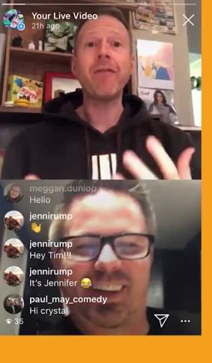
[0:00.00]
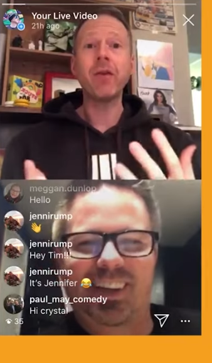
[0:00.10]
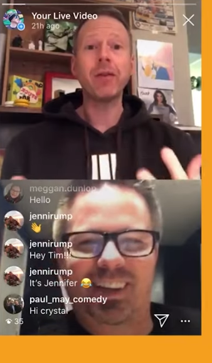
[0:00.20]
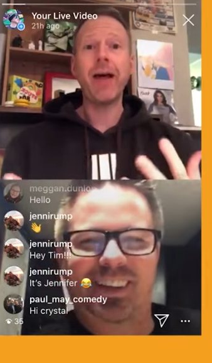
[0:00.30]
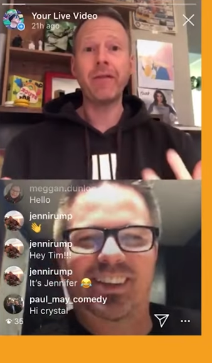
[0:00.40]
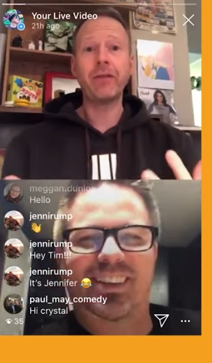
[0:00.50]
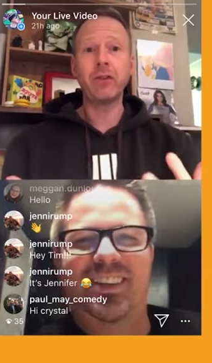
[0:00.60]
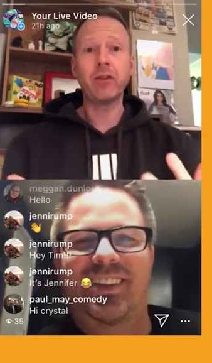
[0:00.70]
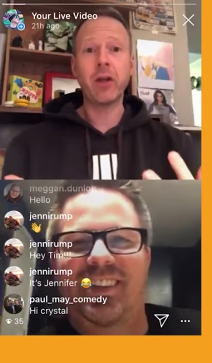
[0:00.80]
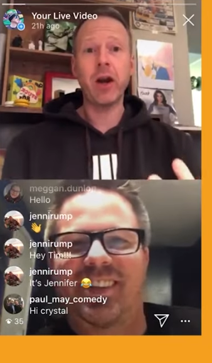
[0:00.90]
Speaker 1: left this
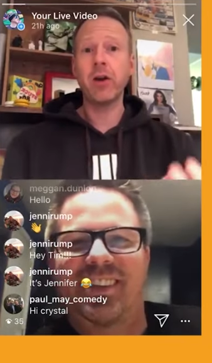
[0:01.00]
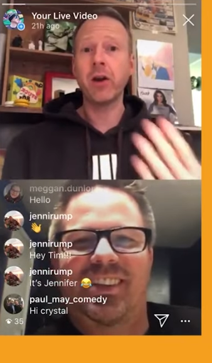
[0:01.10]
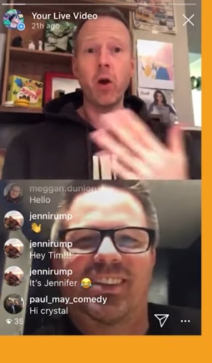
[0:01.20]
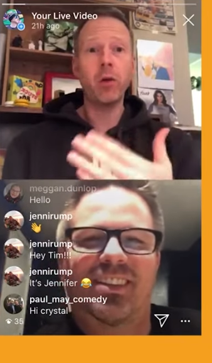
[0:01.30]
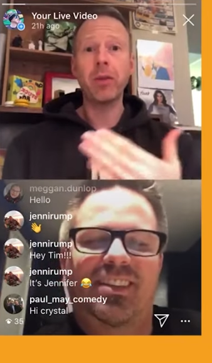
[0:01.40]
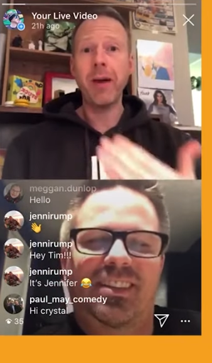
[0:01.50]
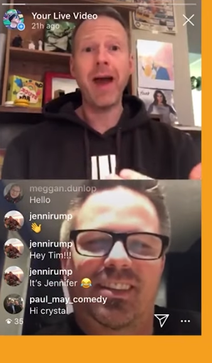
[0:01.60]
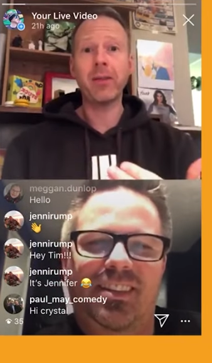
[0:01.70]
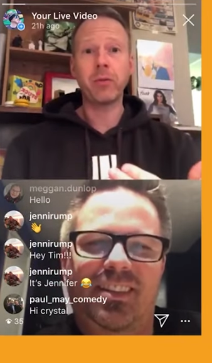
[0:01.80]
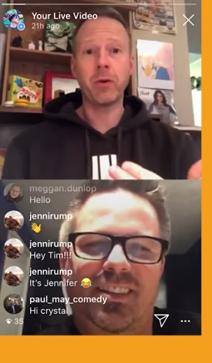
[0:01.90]
chair to go to the
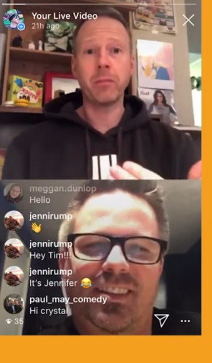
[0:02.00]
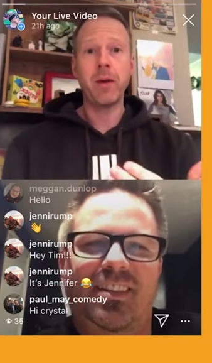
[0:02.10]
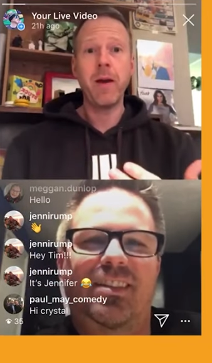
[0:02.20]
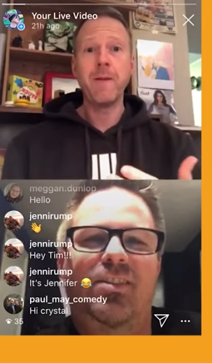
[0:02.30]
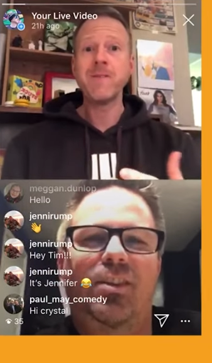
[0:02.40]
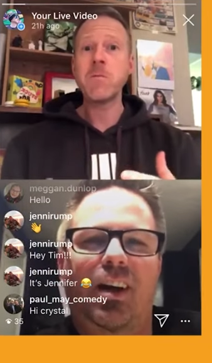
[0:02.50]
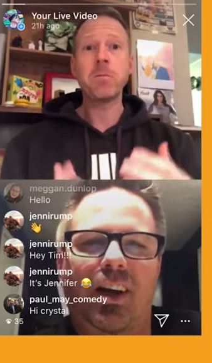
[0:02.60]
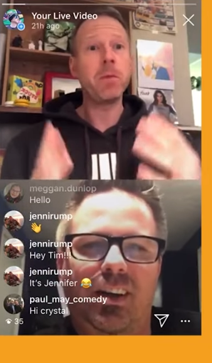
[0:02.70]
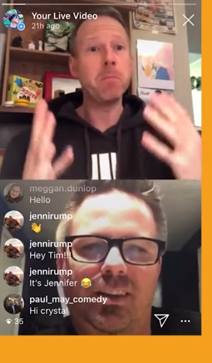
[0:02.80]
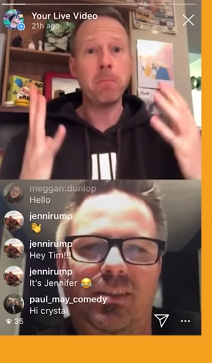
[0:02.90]
bathroom. Right.
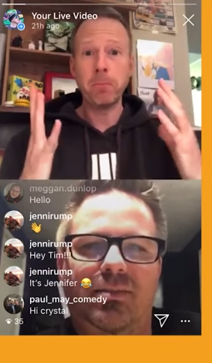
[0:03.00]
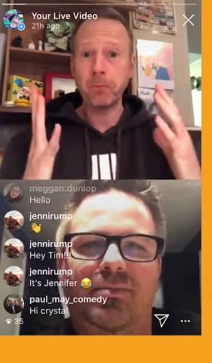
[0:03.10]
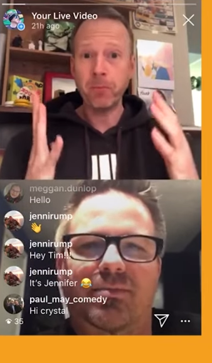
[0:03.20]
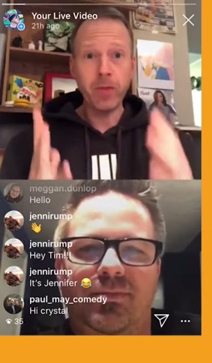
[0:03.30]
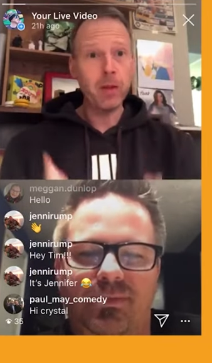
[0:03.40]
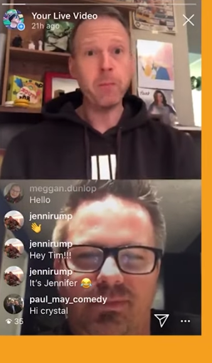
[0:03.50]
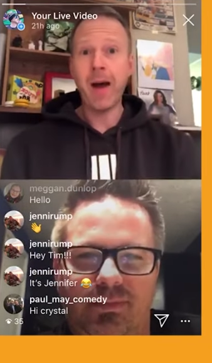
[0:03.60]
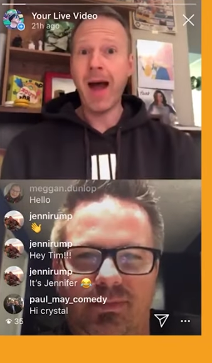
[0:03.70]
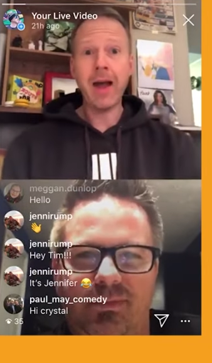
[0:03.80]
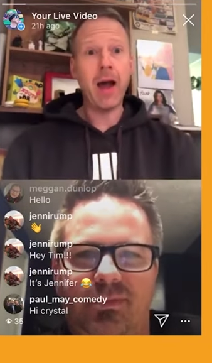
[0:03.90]
But I got
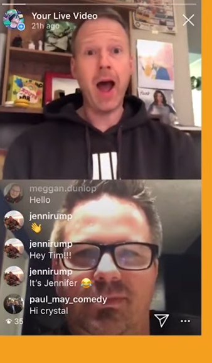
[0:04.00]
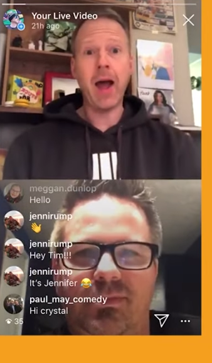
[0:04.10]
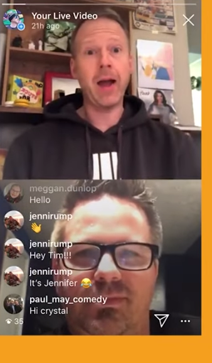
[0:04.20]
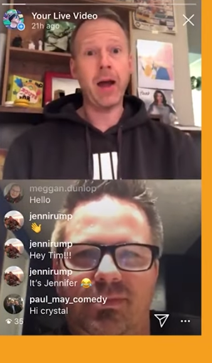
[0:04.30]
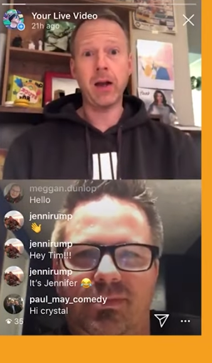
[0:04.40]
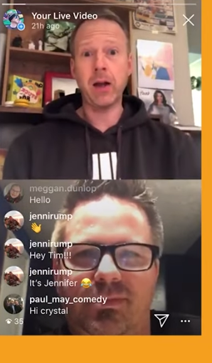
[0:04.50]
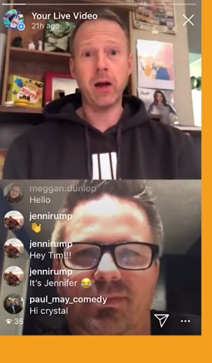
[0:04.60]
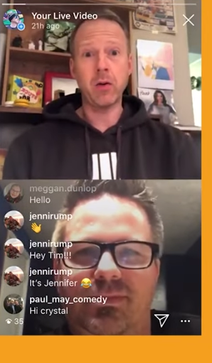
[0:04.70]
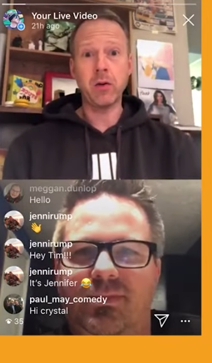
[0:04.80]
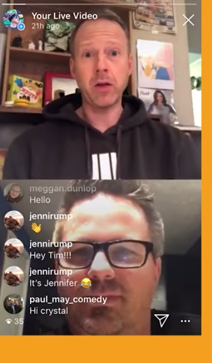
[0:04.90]
I gotta go.
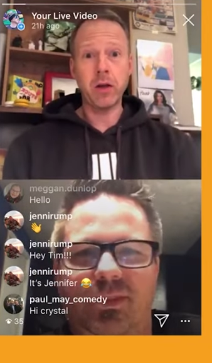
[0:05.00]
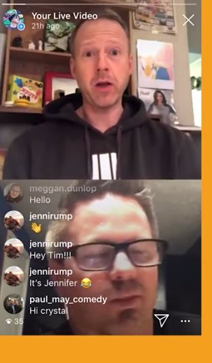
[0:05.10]
You, you got